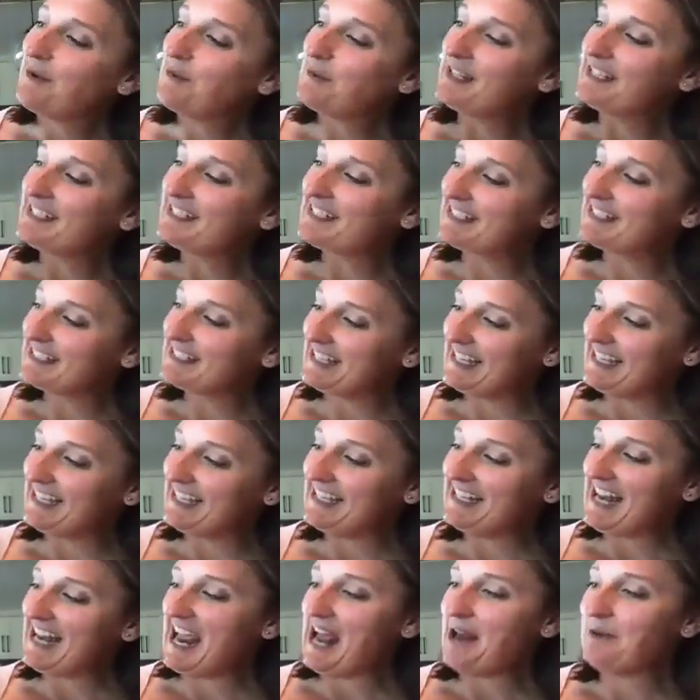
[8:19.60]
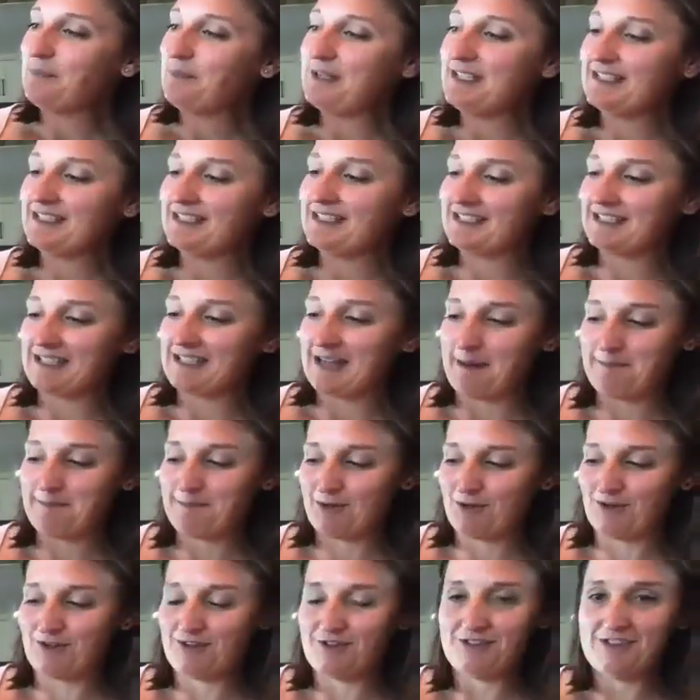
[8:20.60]
We skid and we
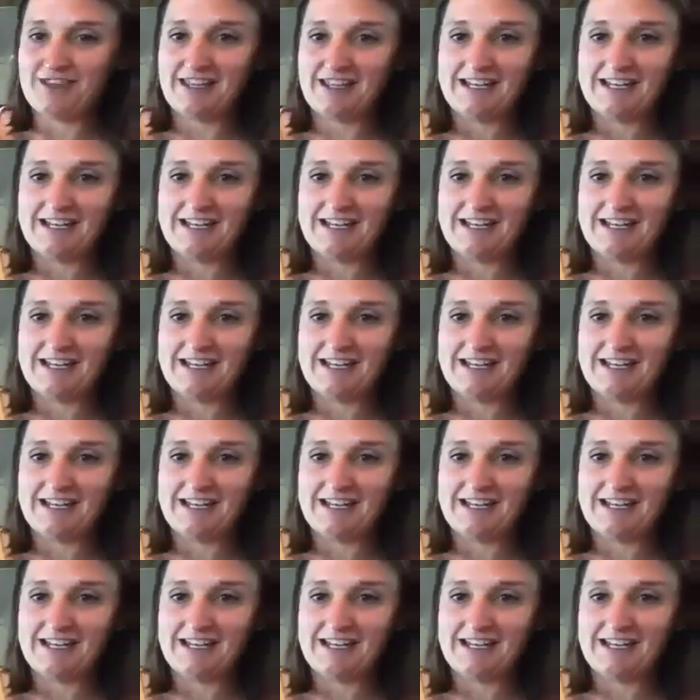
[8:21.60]
stumble,